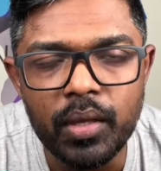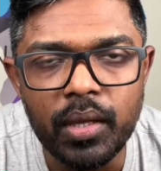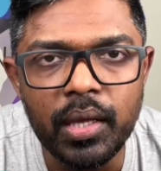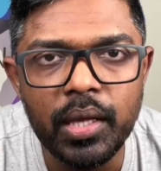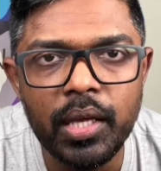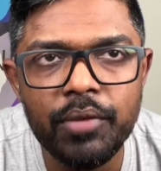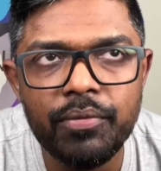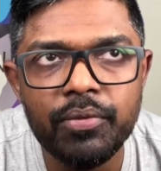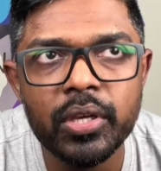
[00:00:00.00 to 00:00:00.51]

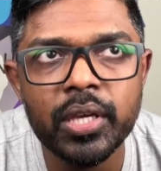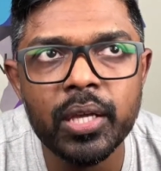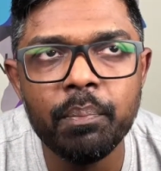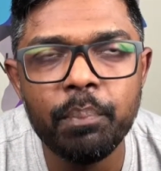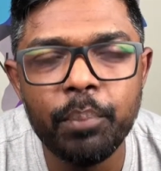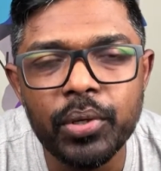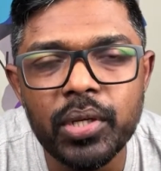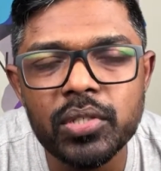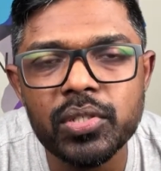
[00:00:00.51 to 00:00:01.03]
If you can
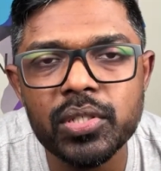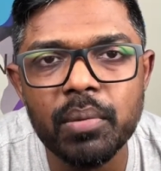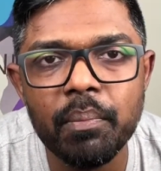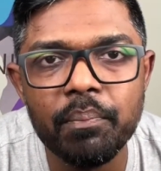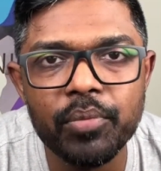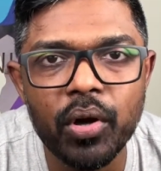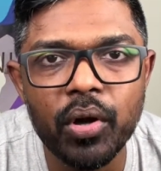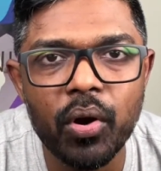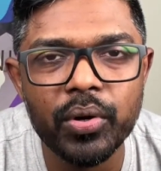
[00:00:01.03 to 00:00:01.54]
put in some
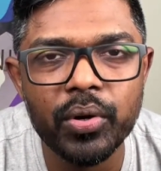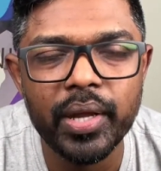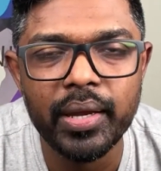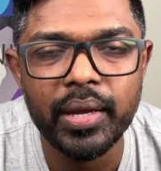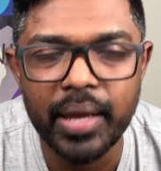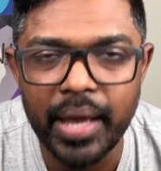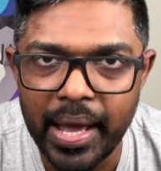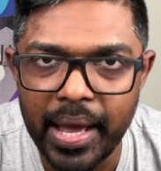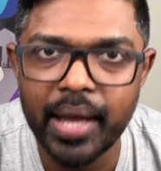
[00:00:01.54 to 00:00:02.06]
thought
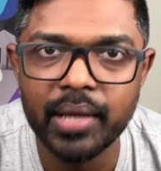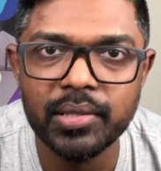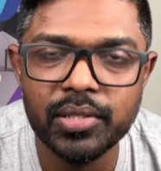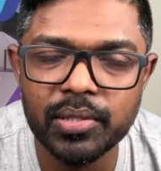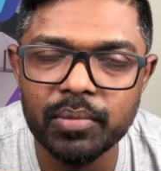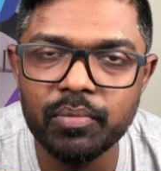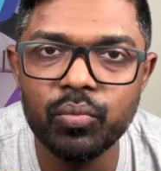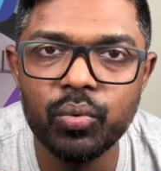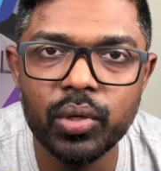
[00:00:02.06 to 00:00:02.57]
and add
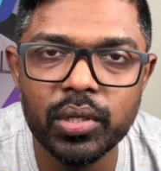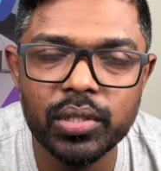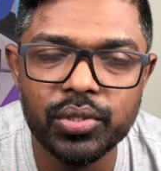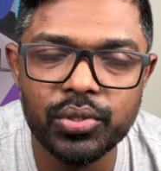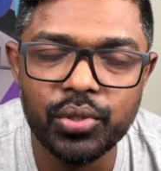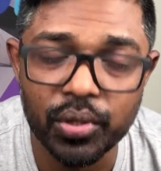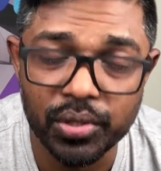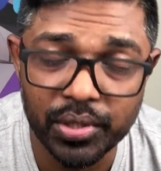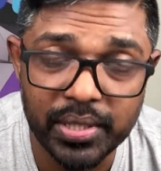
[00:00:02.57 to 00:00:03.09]
some words
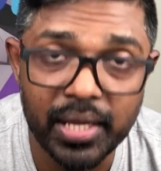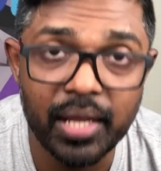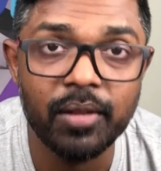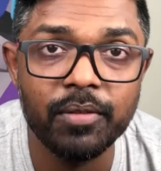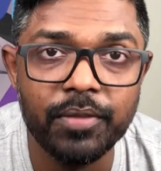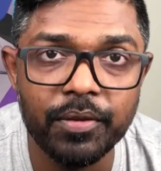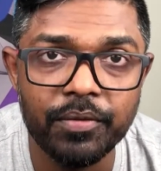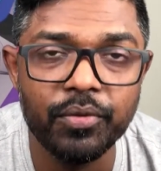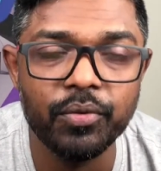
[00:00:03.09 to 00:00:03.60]

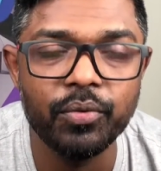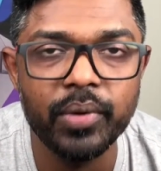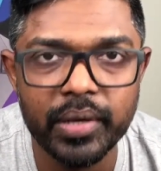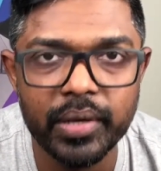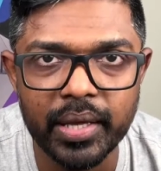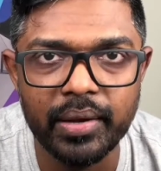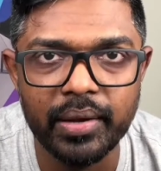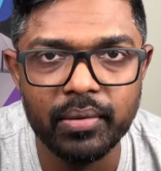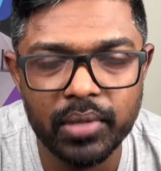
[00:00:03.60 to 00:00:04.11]
yourself, if you
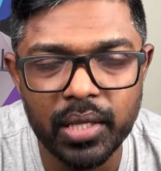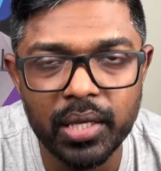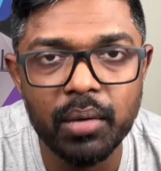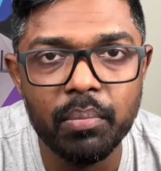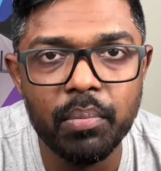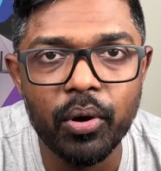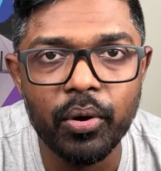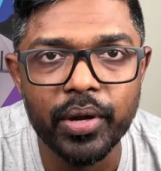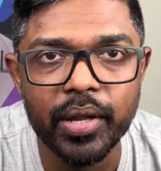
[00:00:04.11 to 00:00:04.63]
can think
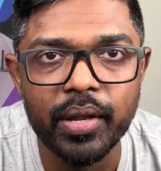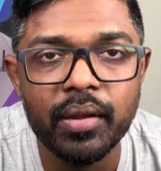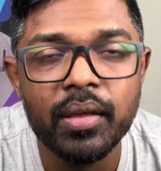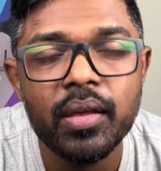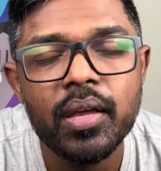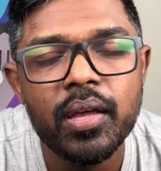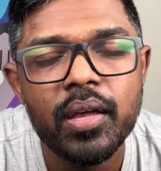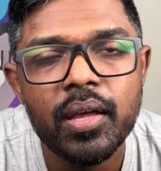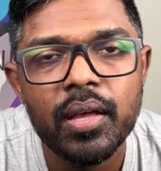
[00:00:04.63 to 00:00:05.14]
about it,
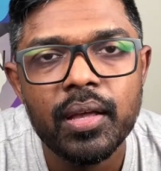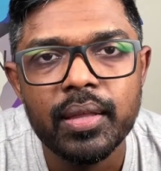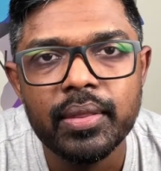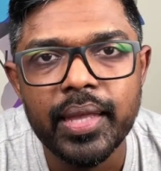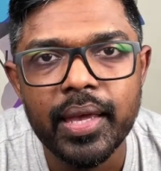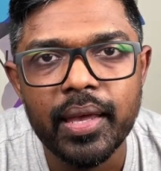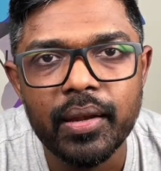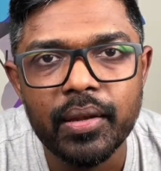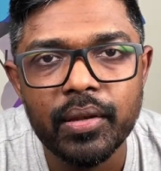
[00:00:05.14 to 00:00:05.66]

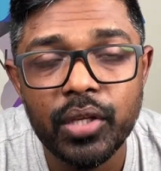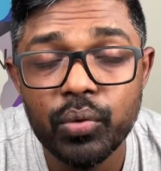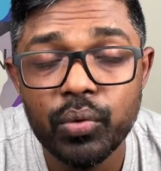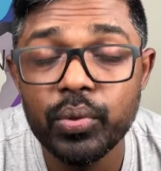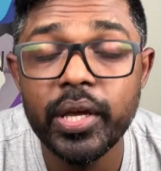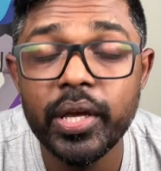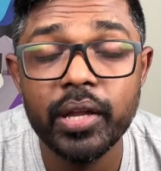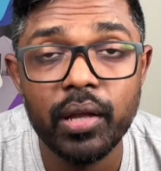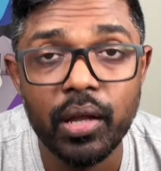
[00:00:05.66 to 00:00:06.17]
then you would
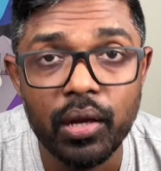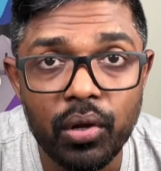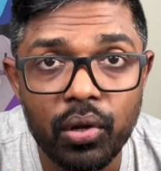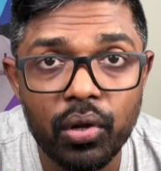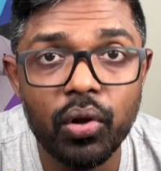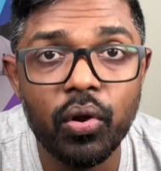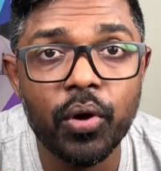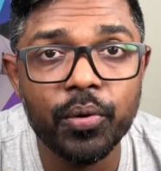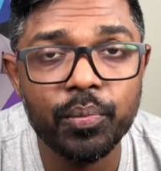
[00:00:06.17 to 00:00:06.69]
get a
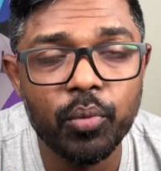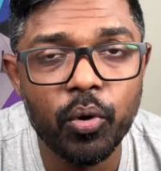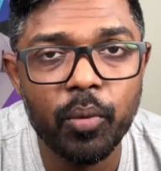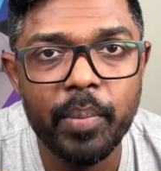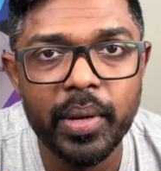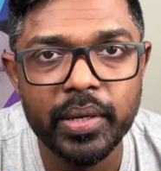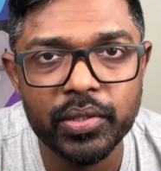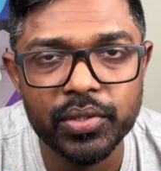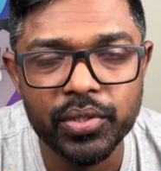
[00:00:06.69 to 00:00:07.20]
lot more
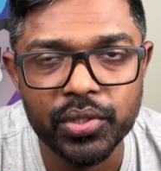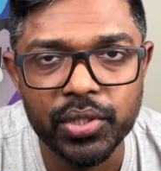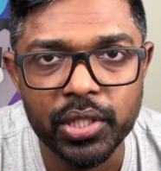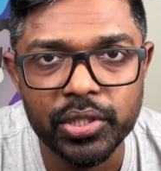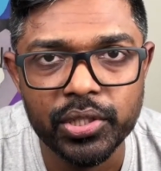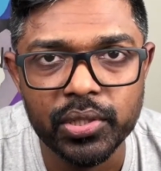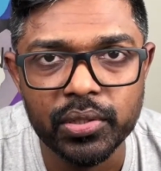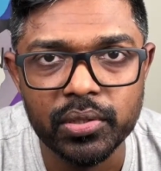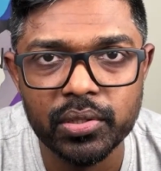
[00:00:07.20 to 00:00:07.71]
better
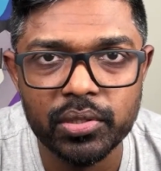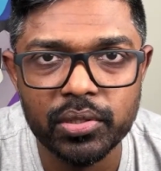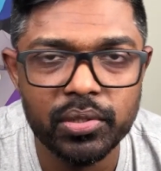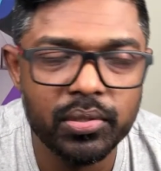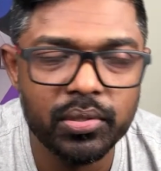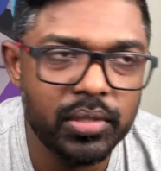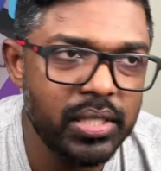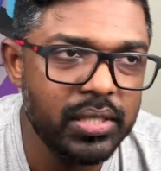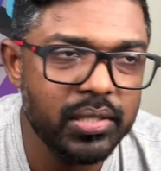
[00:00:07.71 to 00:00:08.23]
suggestions.
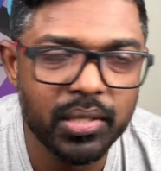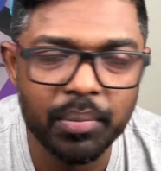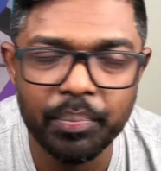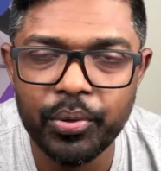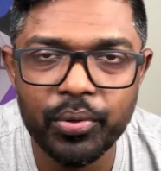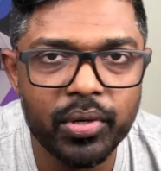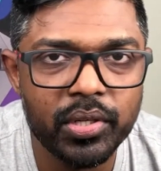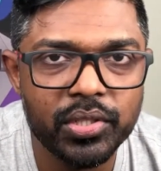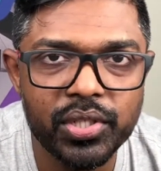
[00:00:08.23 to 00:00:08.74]
These
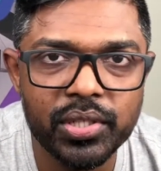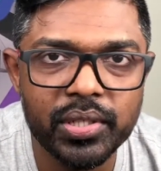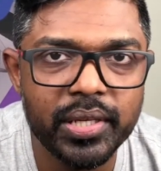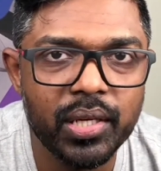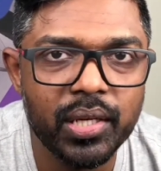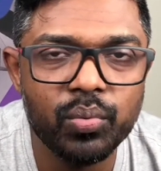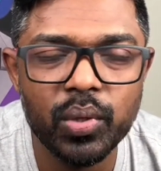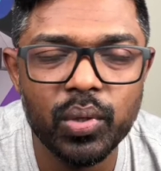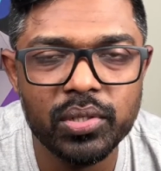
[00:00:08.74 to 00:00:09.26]
computer
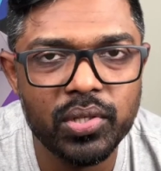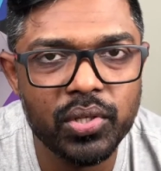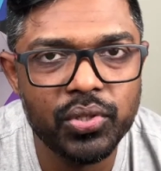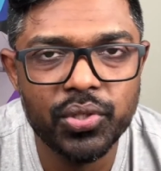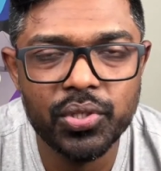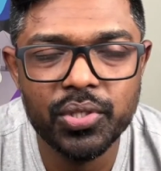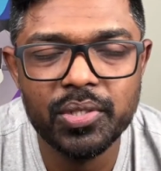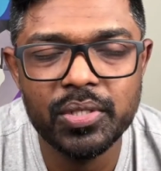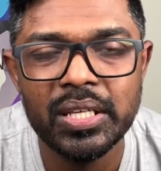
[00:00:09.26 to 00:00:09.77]
generated ones are
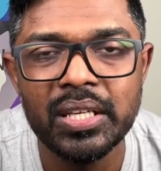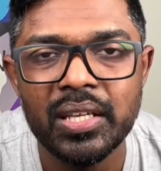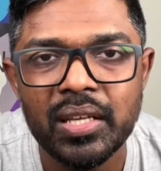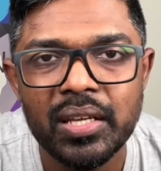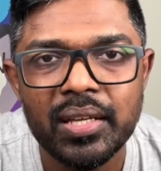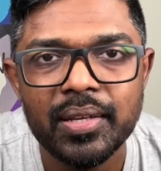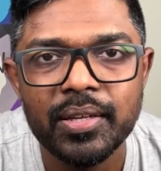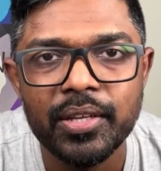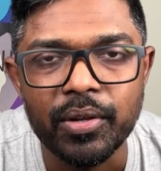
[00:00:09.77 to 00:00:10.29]
just,
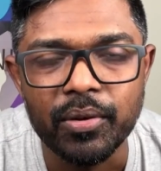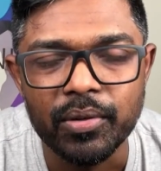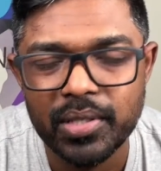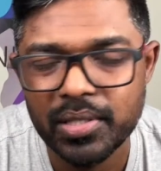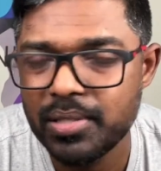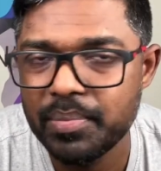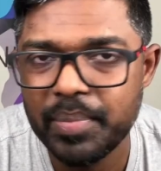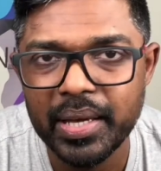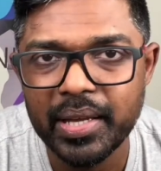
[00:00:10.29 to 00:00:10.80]
it
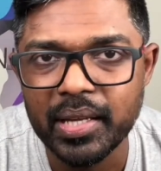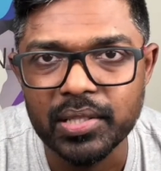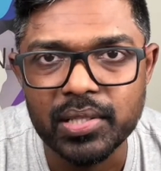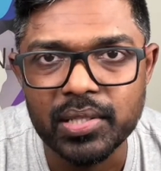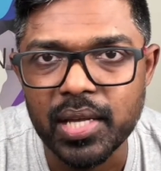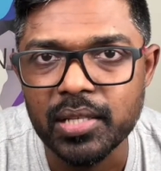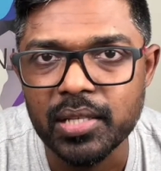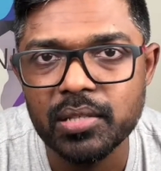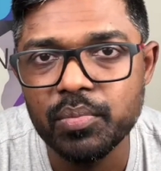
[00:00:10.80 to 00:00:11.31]
doesn't make any
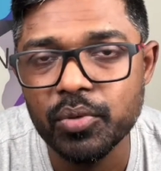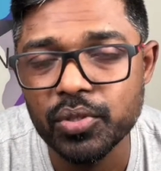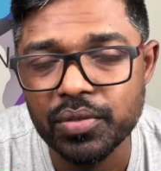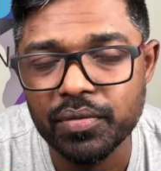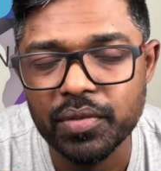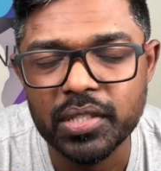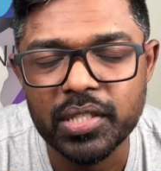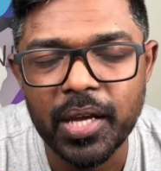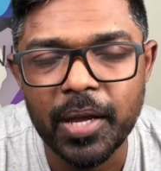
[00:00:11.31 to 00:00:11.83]
sense most of
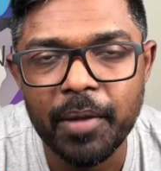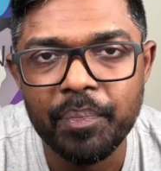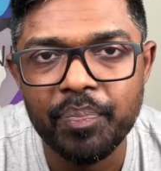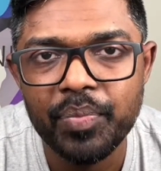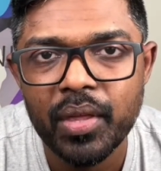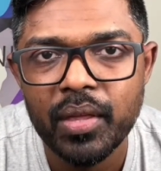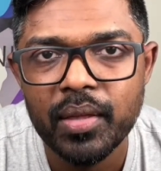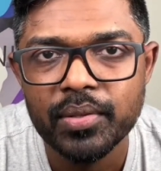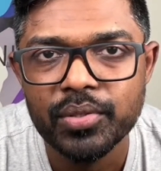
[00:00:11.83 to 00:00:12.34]
the time.
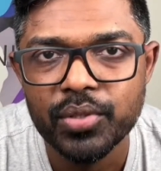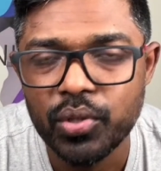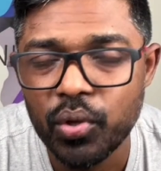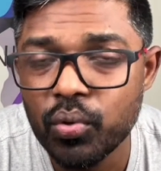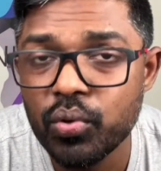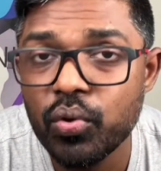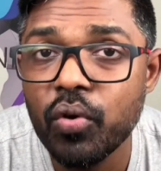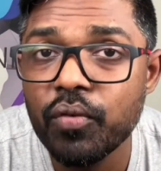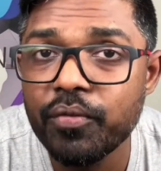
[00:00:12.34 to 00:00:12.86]
So
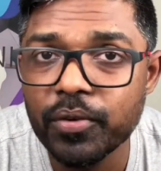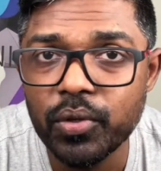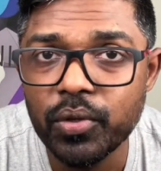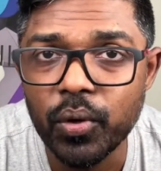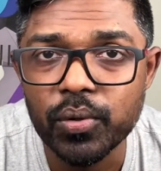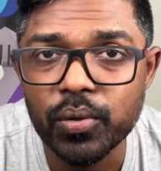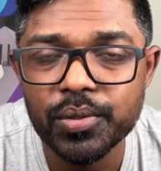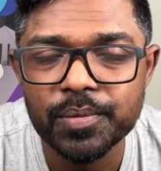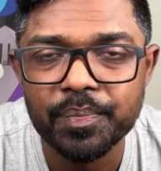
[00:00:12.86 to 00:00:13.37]
don't go for
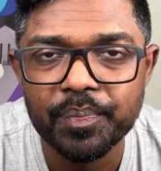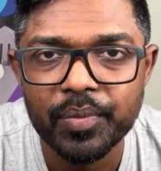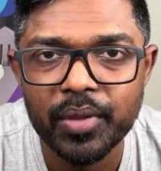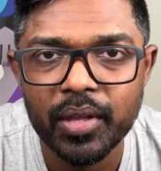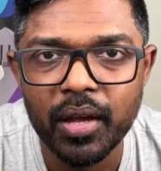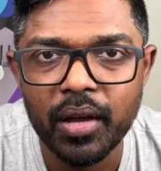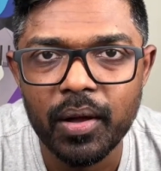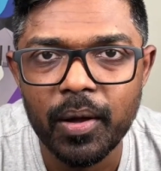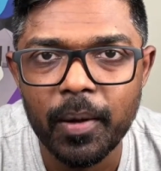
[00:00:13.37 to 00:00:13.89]
those.
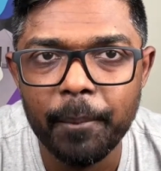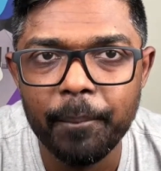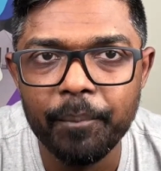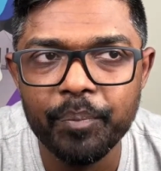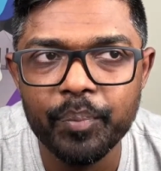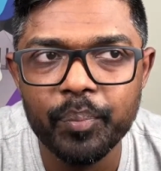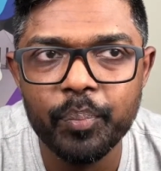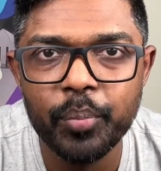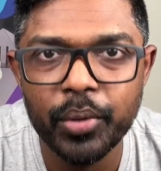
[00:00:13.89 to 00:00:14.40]

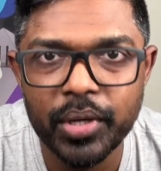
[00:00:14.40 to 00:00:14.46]
put